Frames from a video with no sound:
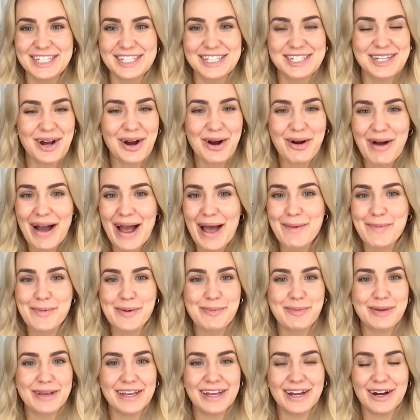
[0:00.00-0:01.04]
So happy
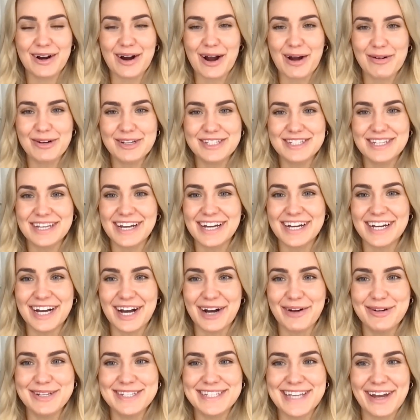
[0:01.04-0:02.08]
to be here. Always
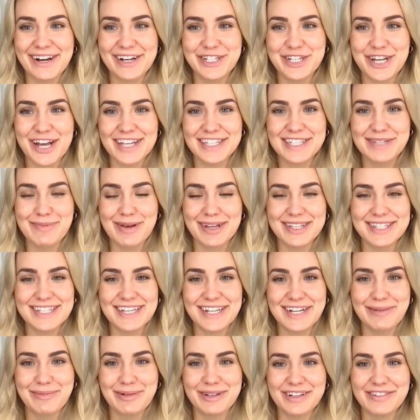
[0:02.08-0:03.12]
down to chat some
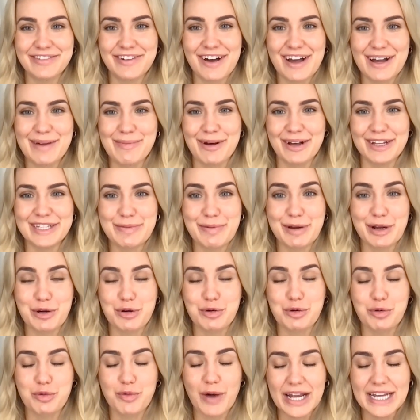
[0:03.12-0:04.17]
NCAA volleyball. It's been a
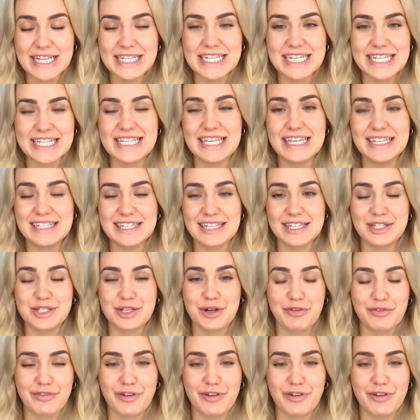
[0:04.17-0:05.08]
crazy season so